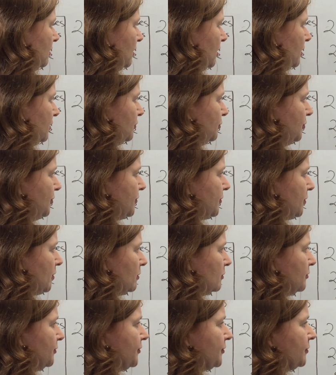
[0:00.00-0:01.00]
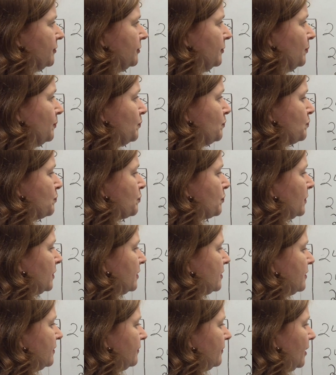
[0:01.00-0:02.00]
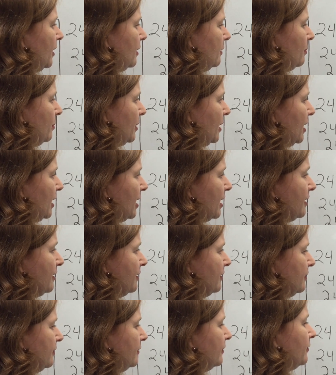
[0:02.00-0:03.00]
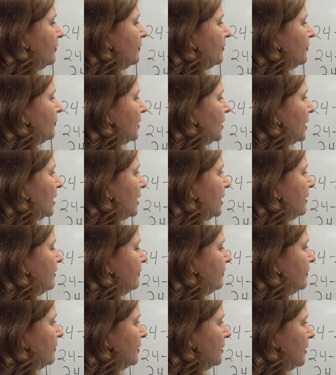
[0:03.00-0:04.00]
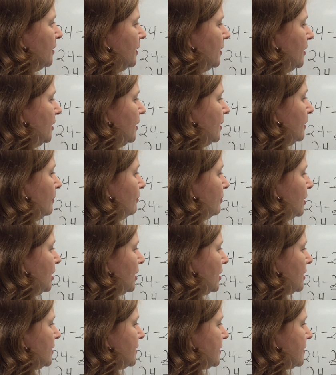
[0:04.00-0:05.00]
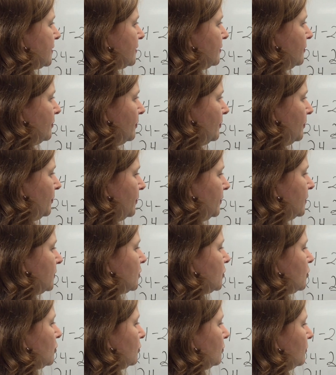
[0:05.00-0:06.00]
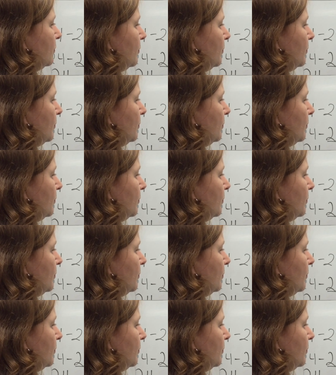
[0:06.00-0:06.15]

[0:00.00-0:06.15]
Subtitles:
I use those, divided by 5 plus 2.